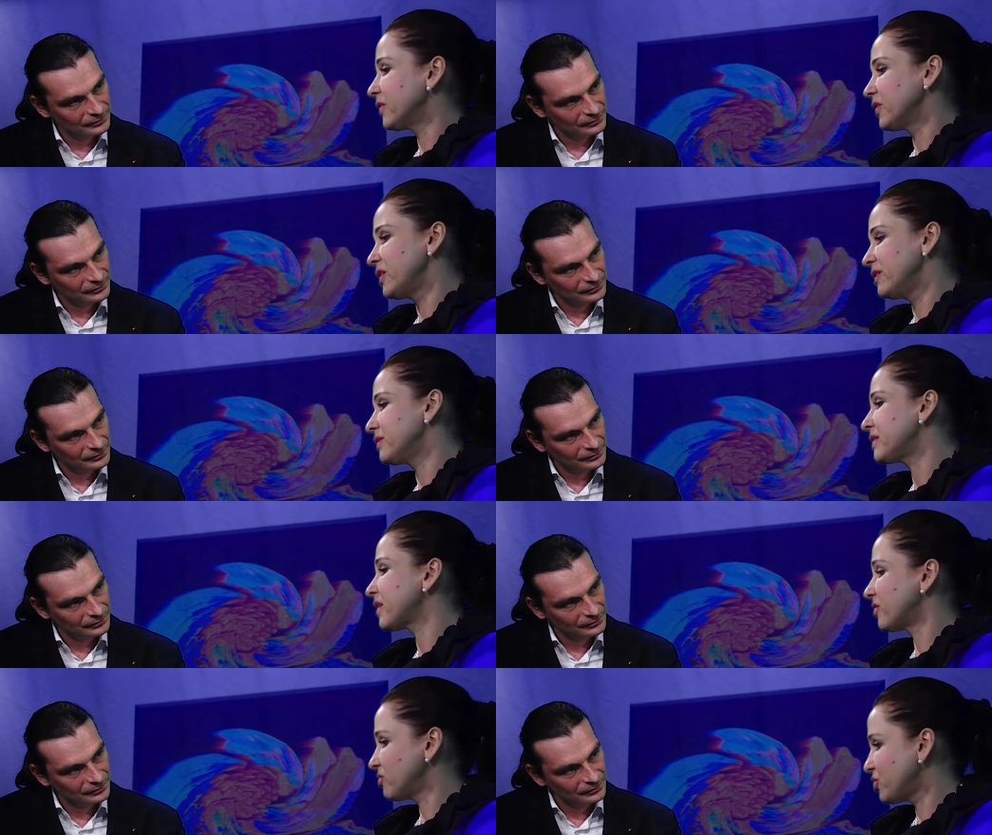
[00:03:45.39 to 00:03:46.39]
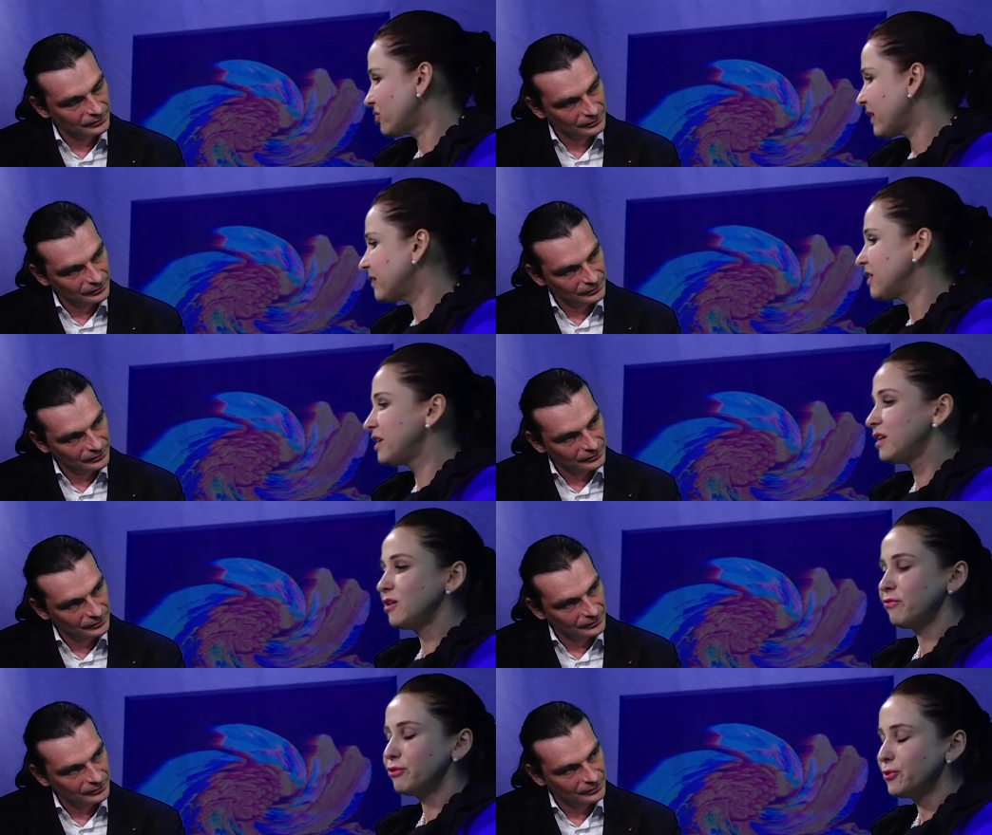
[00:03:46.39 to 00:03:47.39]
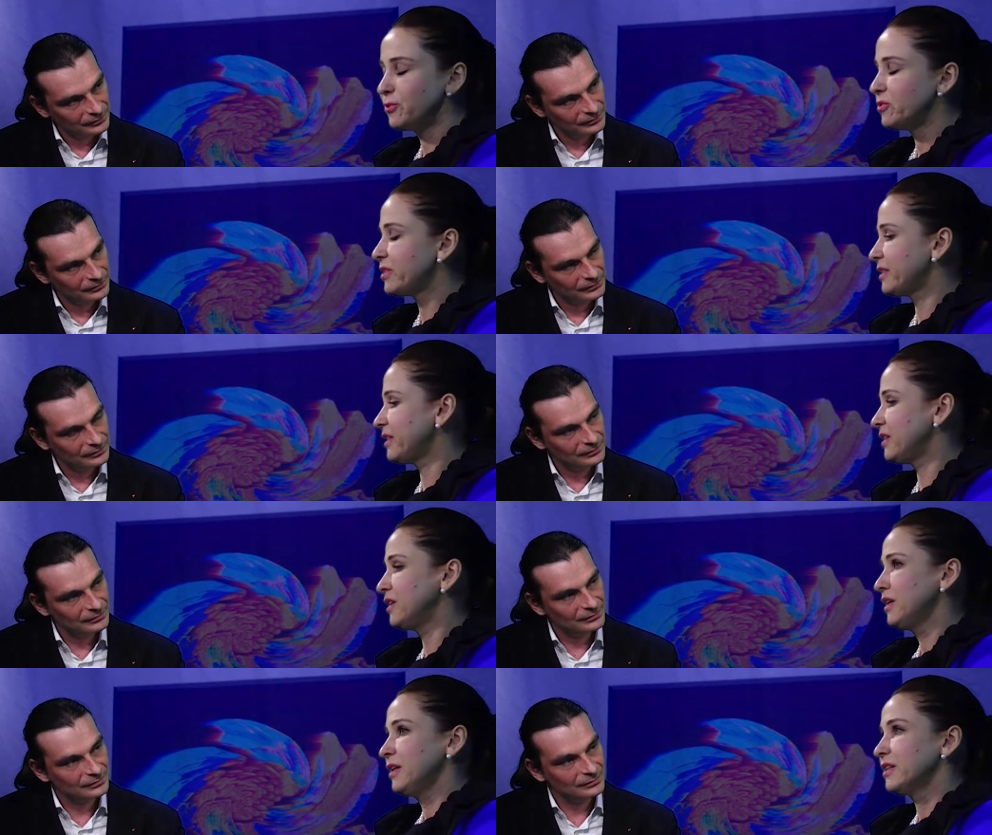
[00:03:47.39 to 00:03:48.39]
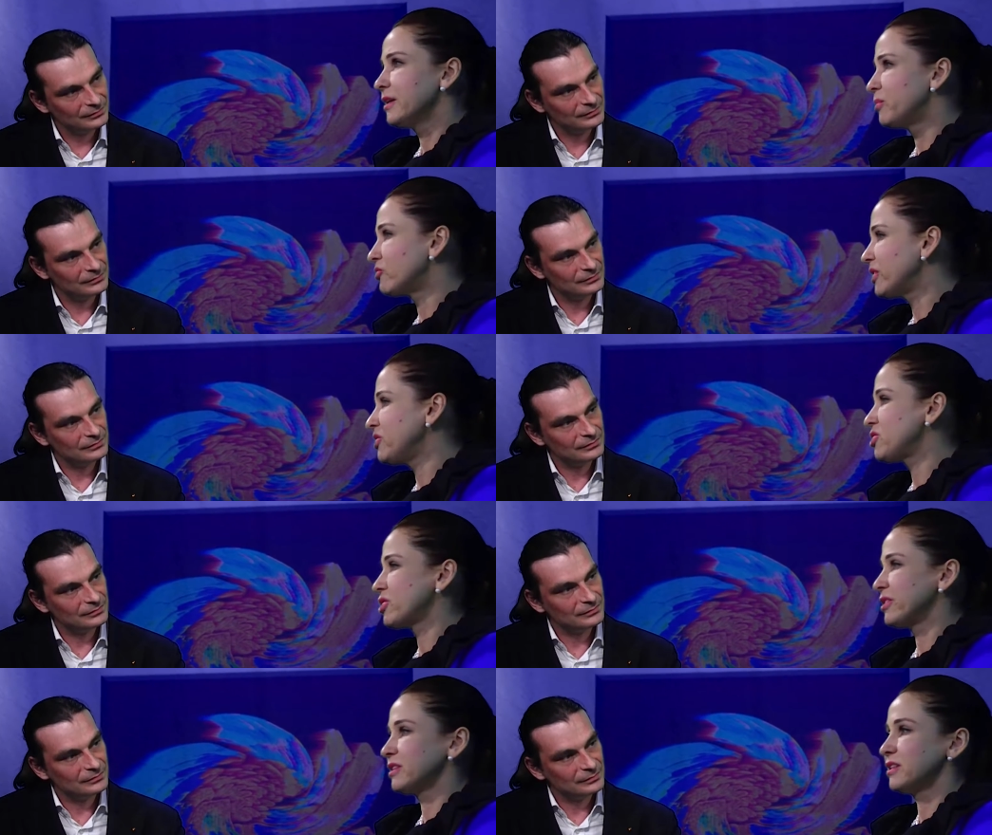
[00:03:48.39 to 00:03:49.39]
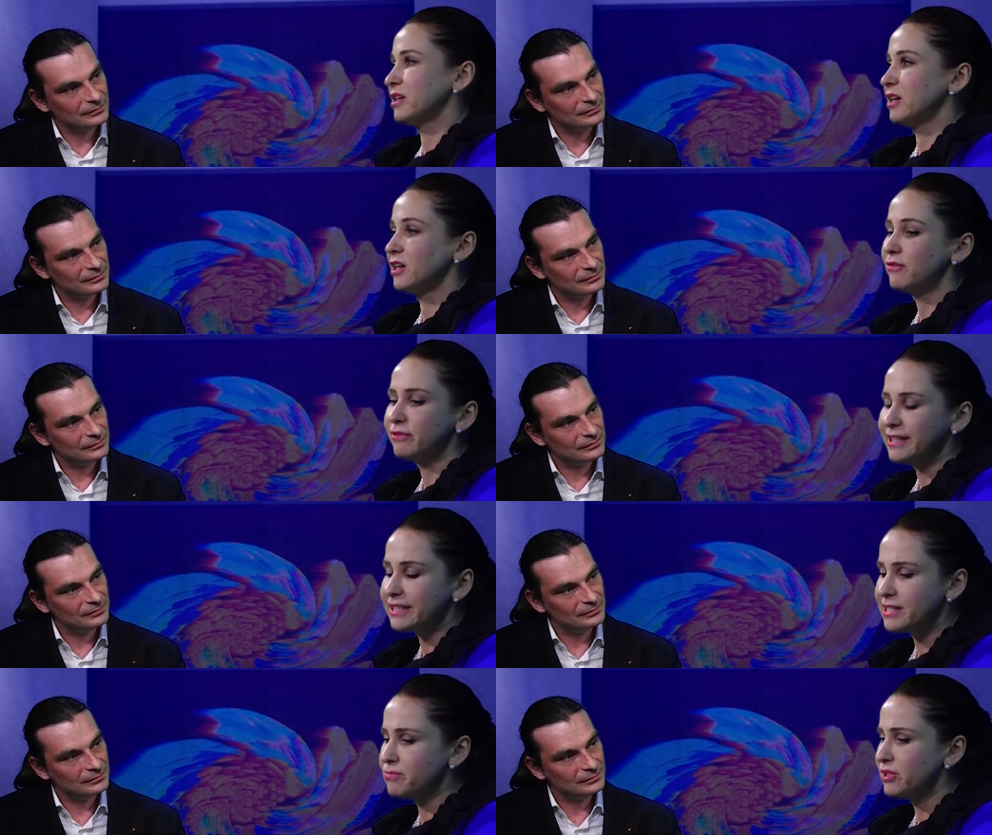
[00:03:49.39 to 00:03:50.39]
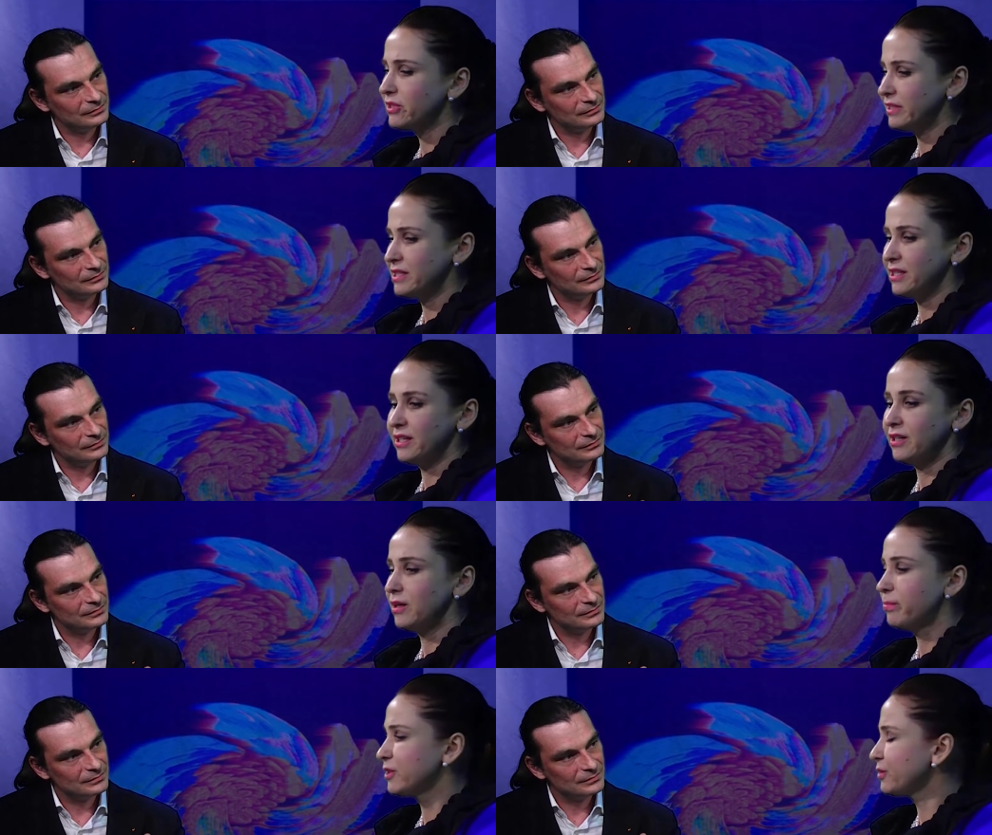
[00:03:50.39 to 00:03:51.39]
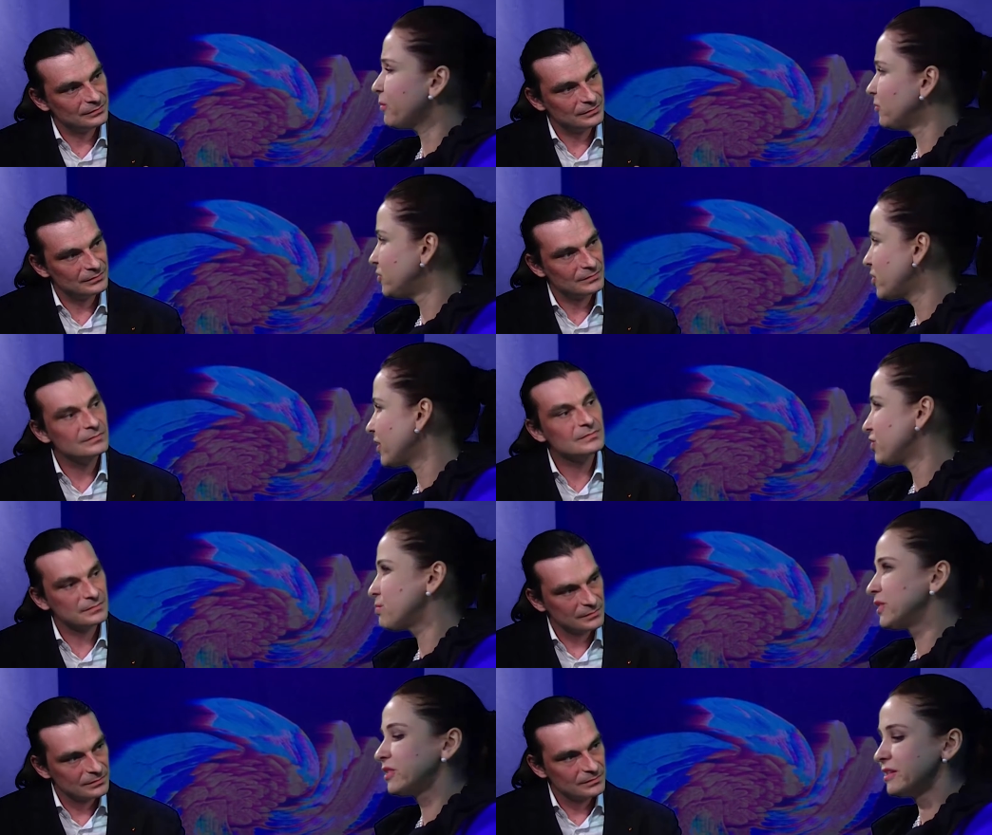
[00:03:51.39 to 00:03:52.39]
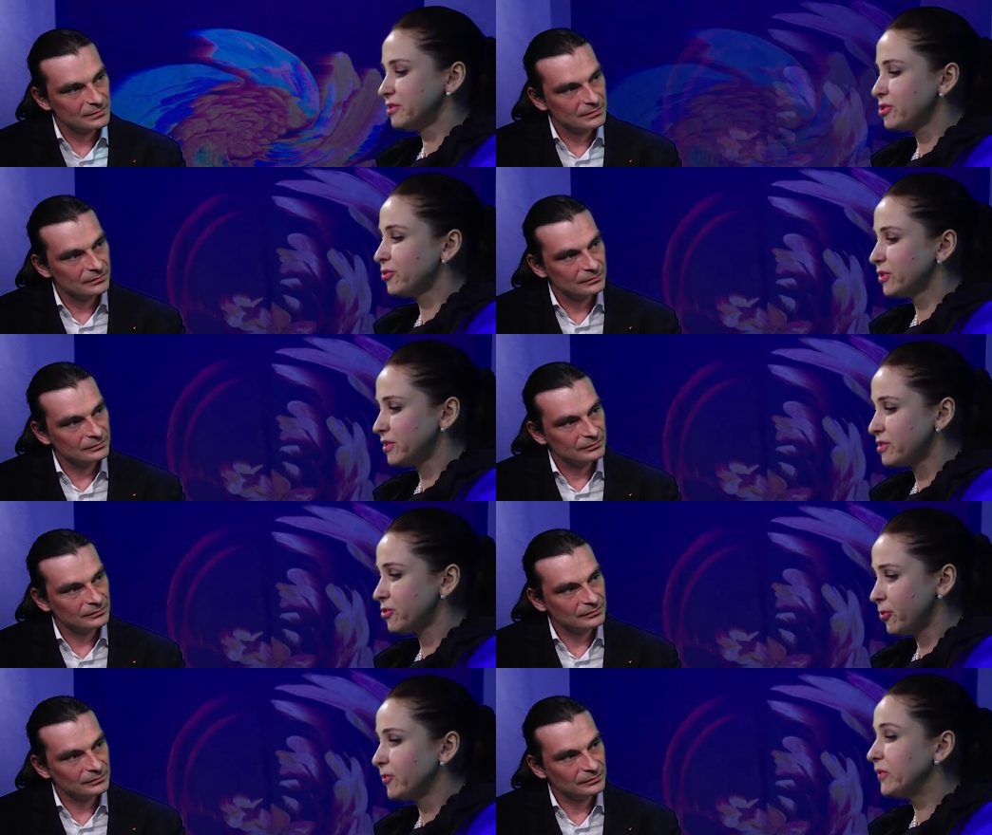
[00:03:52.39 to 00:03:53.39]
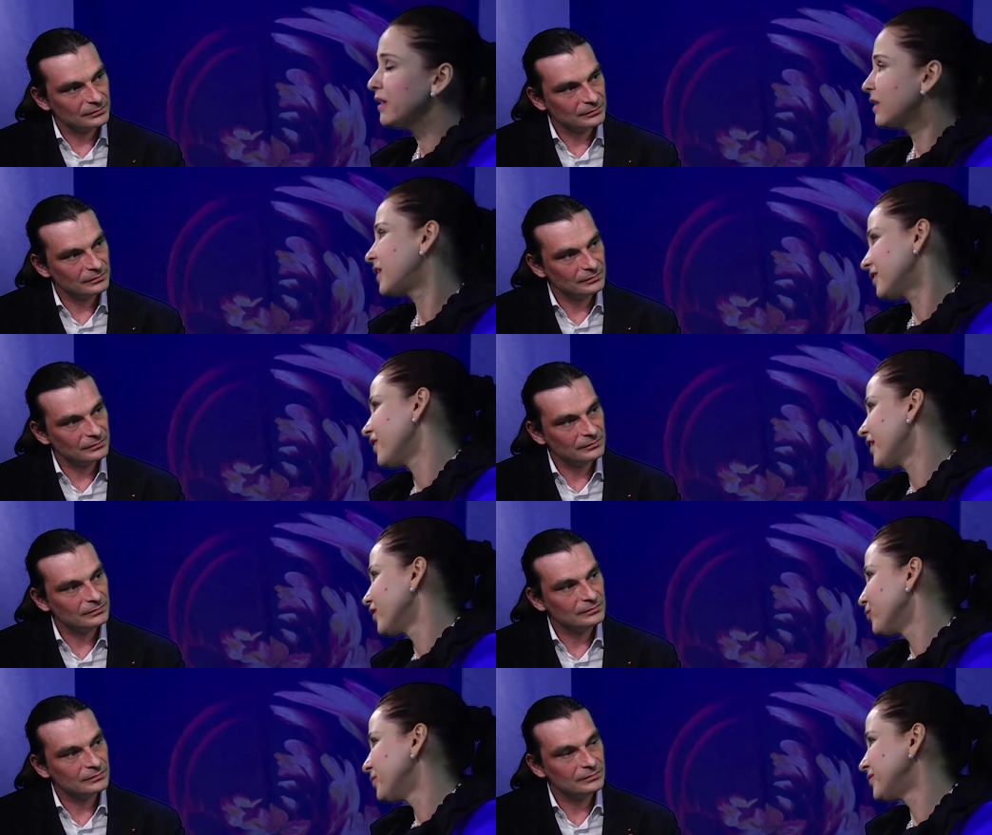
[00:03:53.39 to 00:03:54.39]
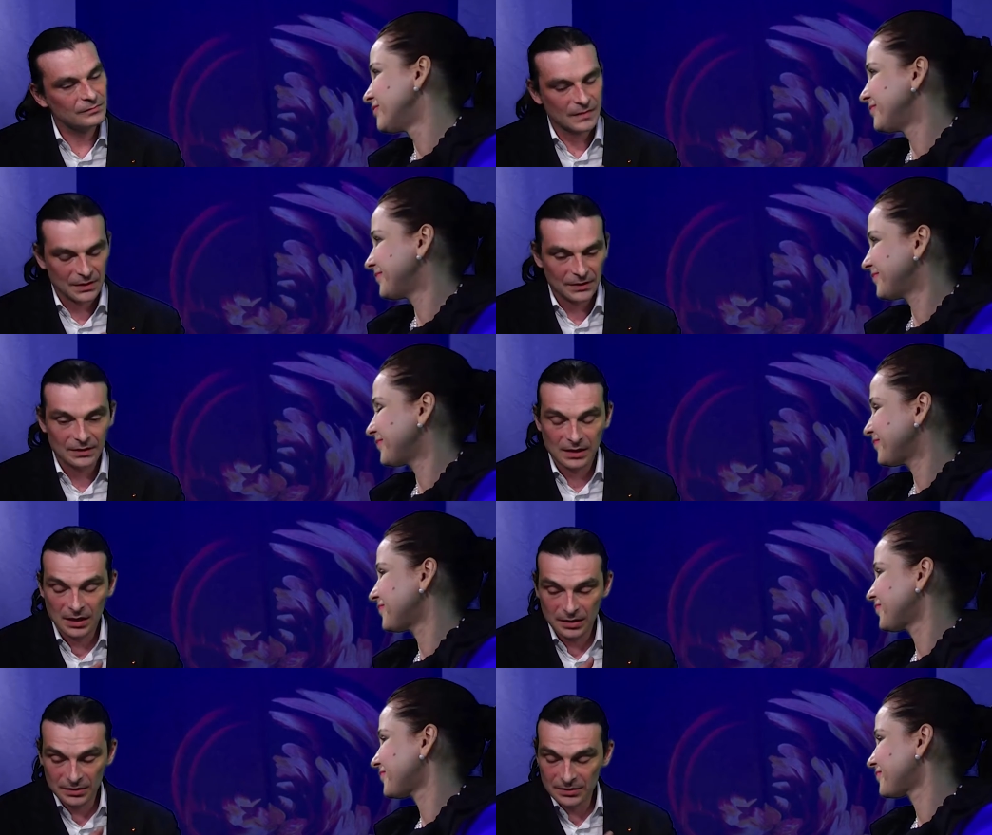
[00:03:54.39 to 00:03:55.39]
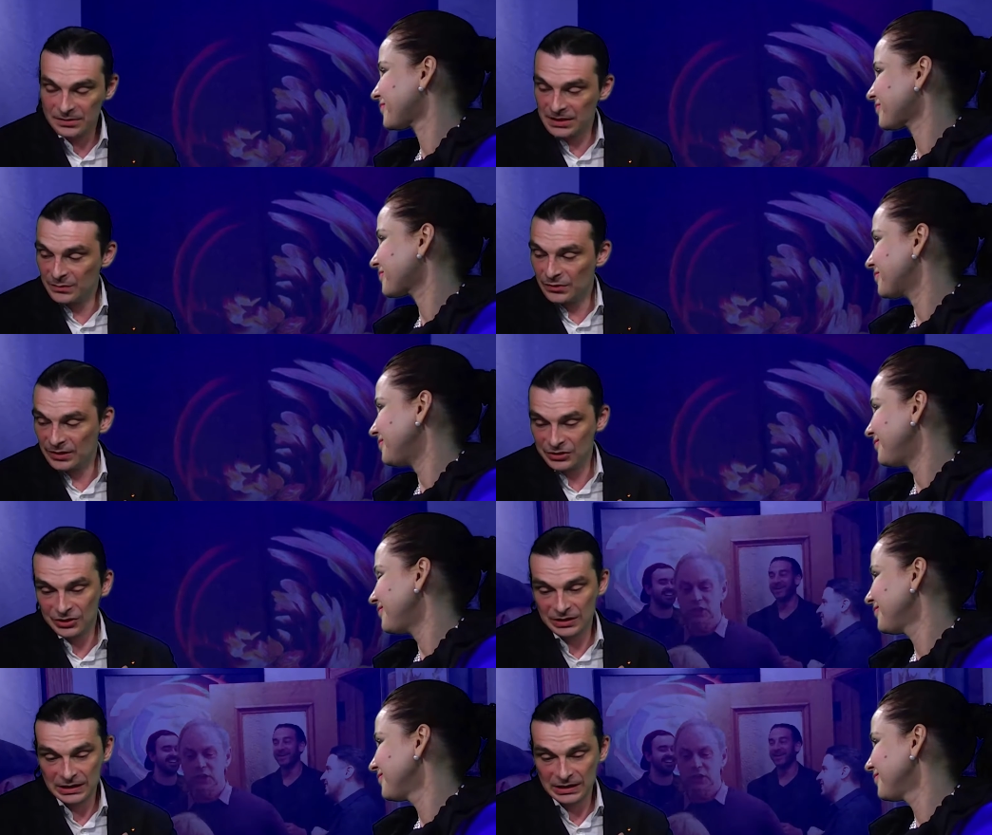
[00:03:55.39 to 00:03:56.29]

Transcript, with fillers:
Speaker 1: its originality, fluency, elaboration, flexibility, postponed judgment, and so on, can help.
Speaker 2: Oh, you seem to actually